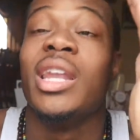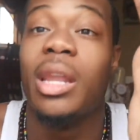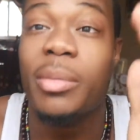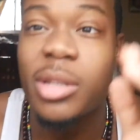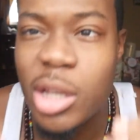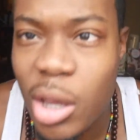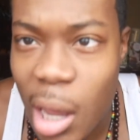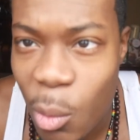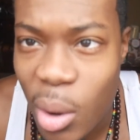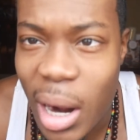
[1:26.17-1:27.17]
Let me tell
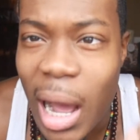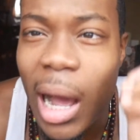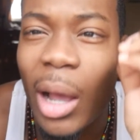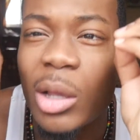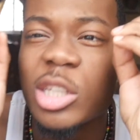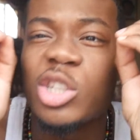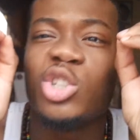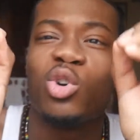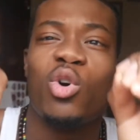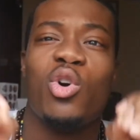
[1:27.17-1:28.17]
y'all what I
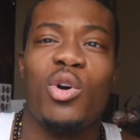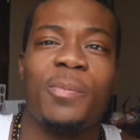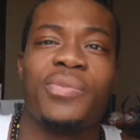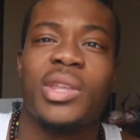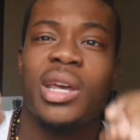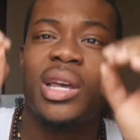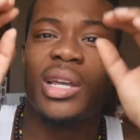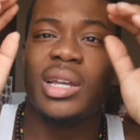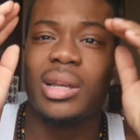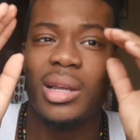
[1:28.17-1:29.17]
saw,
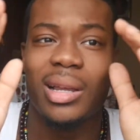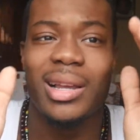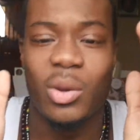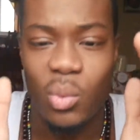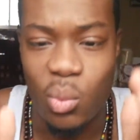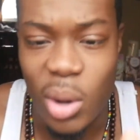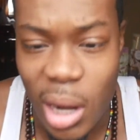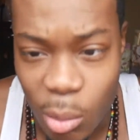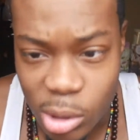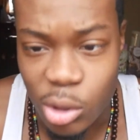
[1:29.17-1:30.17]
what
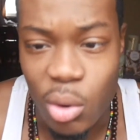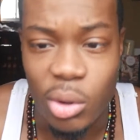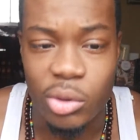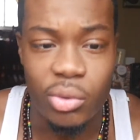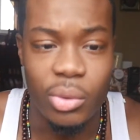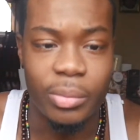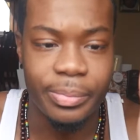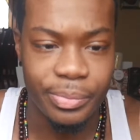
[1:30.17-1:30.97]
I was going through.